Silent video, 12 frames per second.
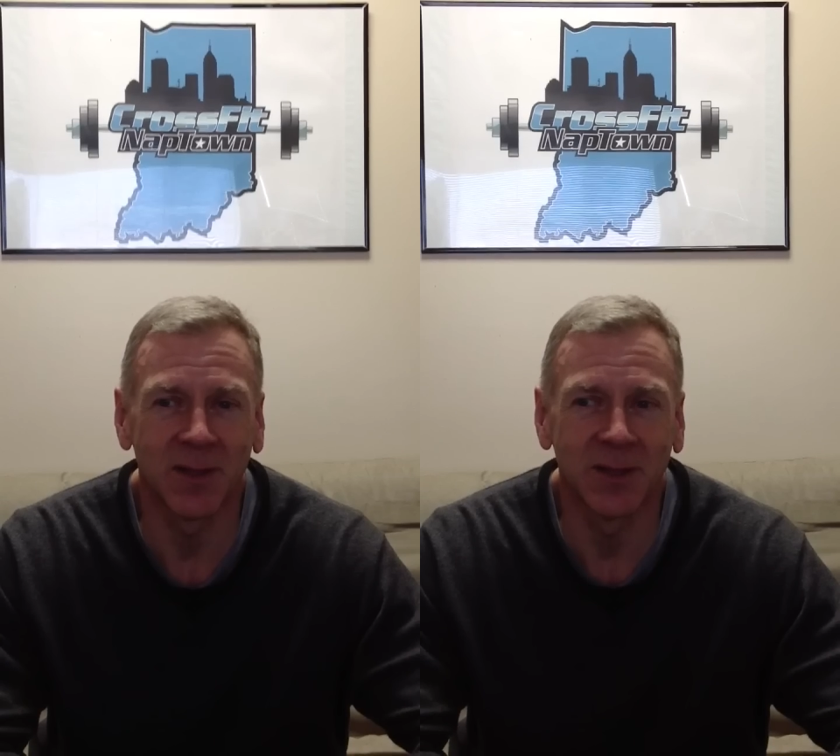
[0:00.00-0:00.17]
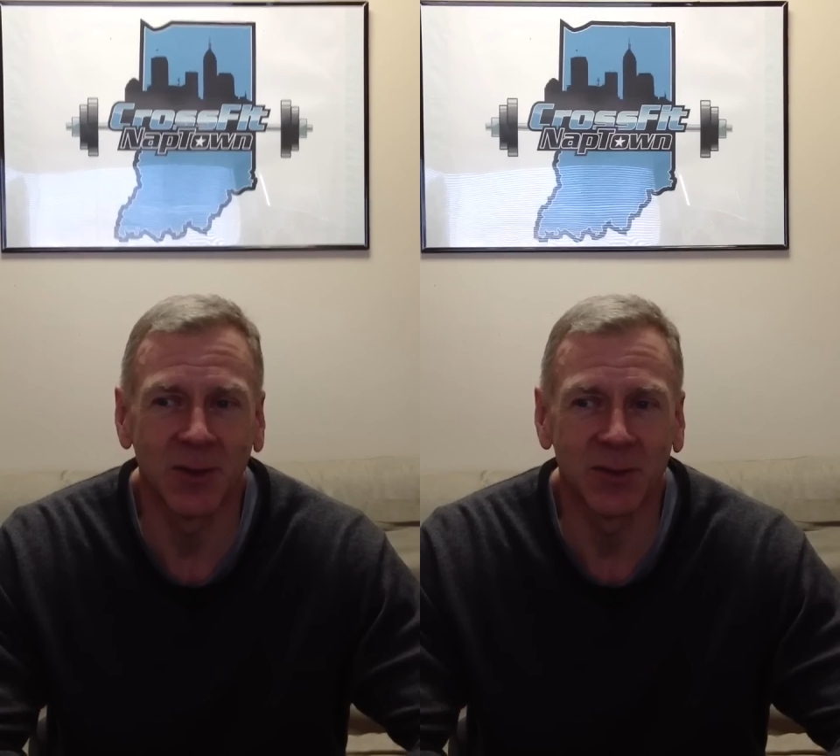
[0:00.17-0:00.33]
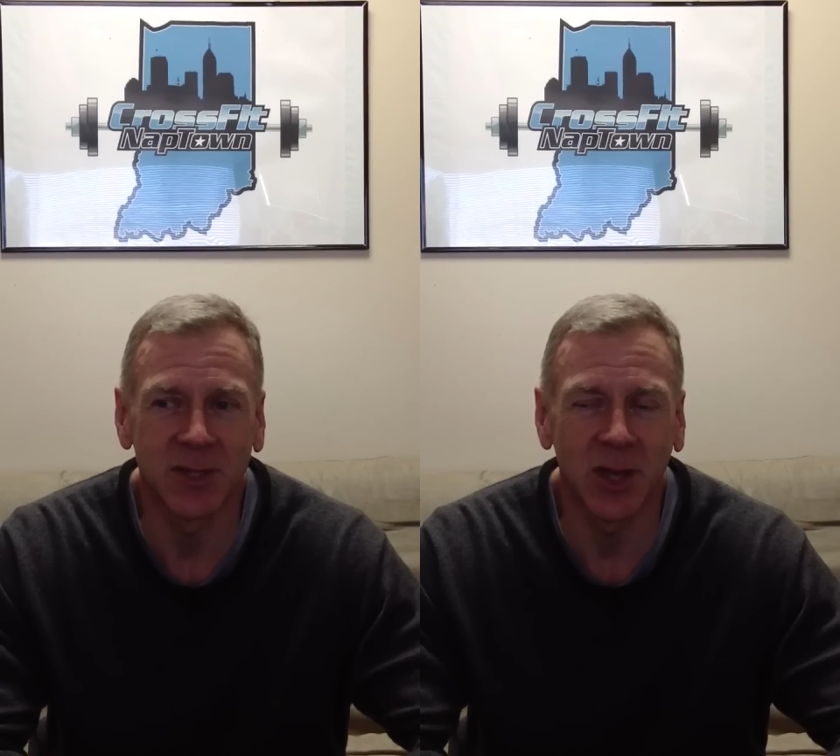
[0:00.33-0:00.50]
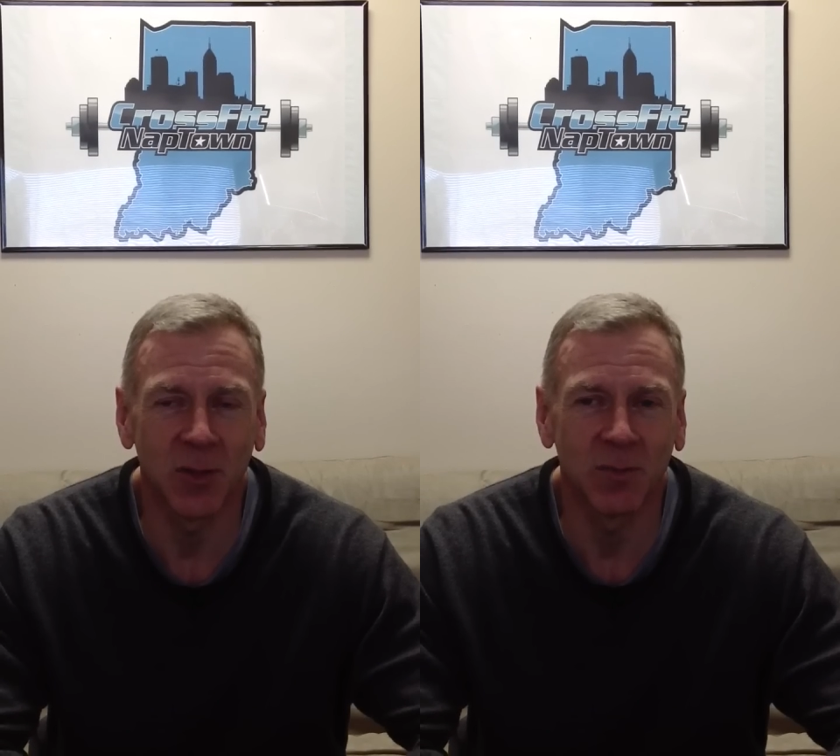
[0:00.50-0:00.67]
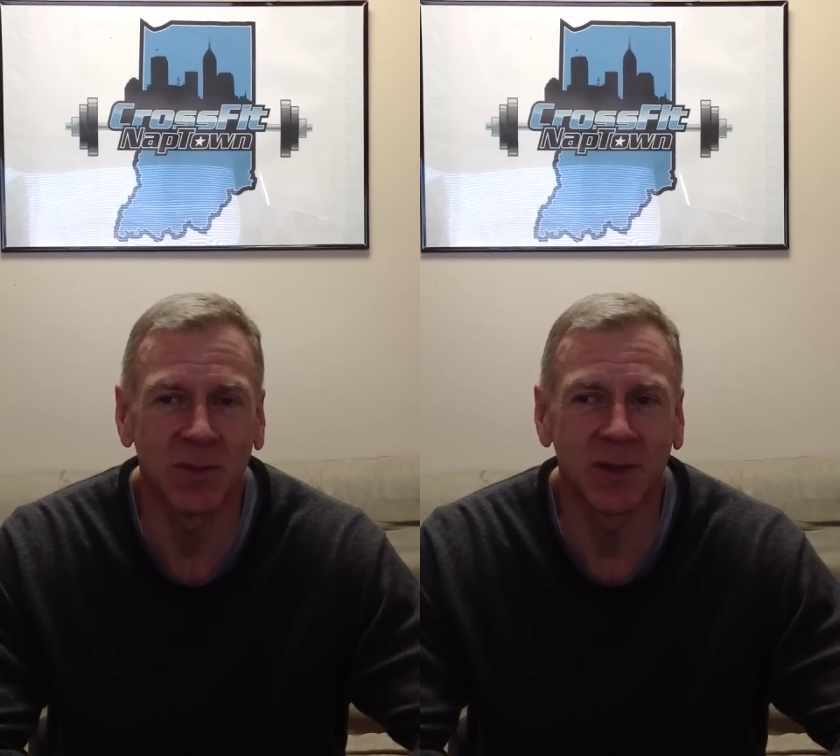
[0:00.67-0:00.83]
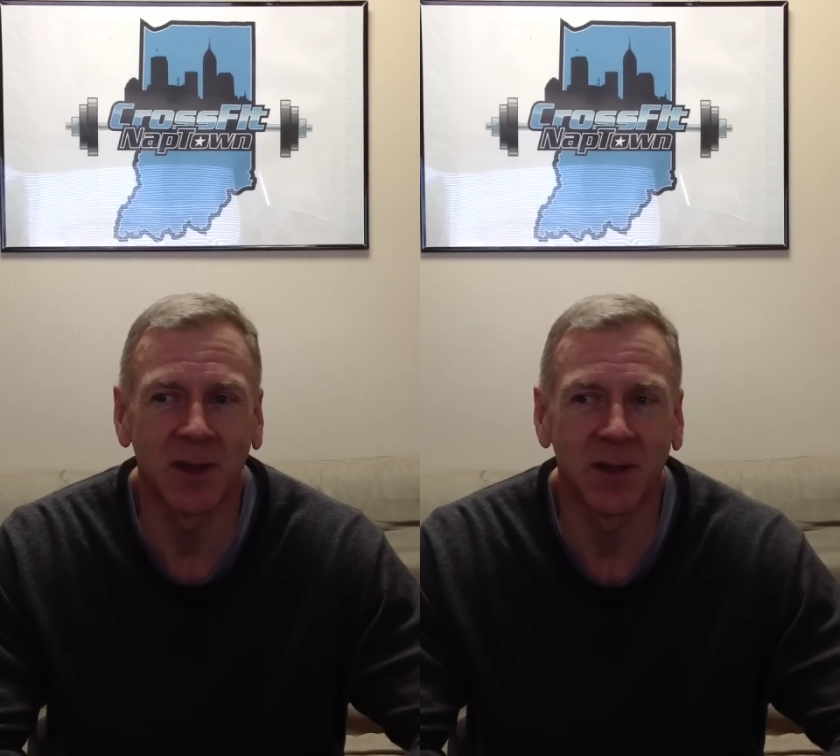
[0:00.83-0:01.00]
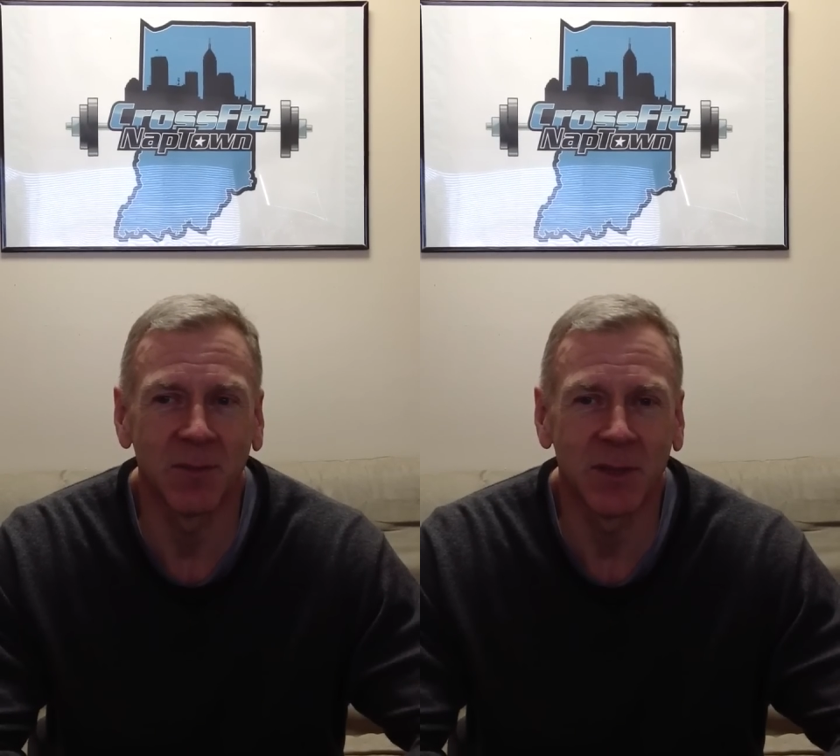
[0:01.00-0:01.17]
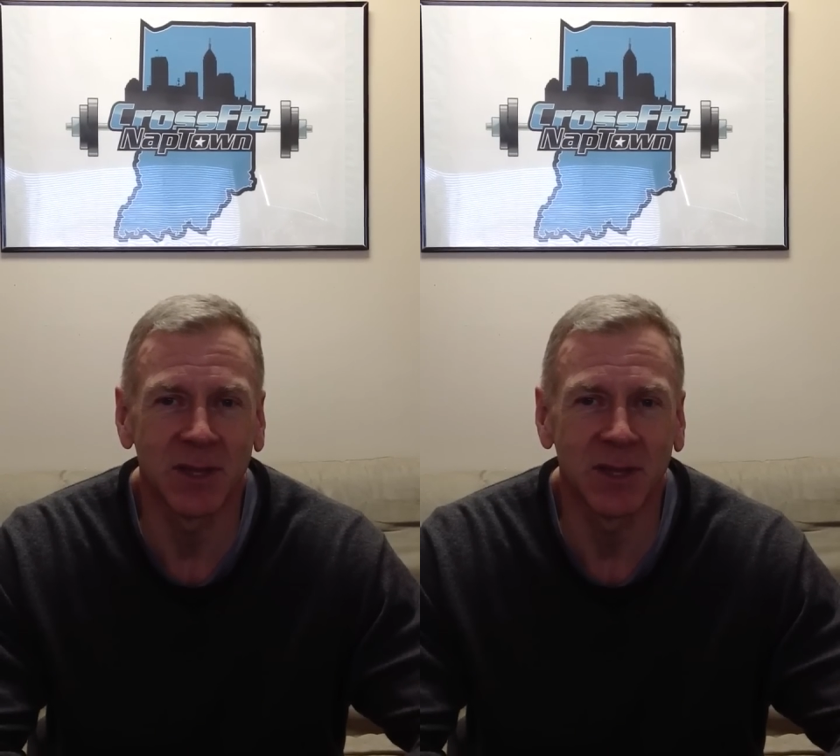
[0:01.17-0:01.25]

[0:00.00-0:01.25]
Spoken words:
it's helped me